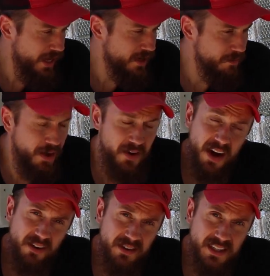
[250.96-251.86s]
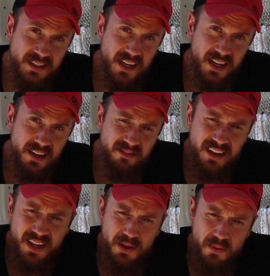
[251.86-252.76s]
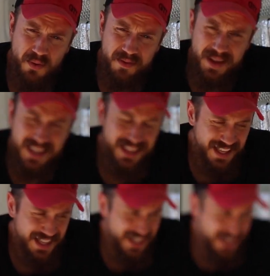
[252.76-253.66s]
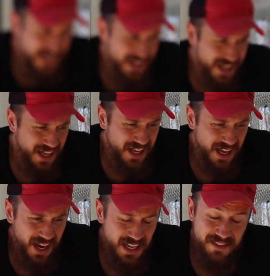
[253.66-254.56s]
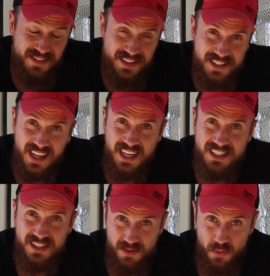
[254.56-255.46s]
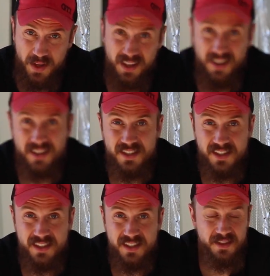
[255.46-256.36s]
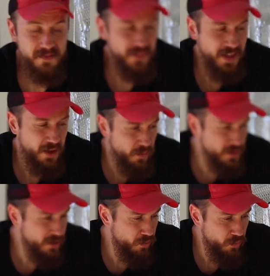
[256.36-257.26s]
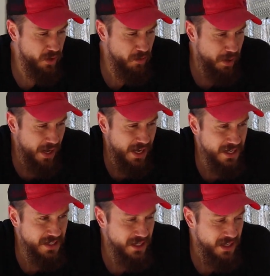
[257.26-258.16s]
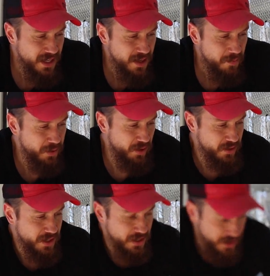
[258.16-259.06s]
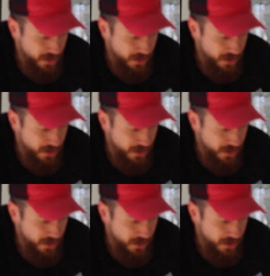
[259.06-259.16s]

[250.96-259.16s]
hate about our Nissan NV would be the uneven size of the wheel arches. It was a real pain building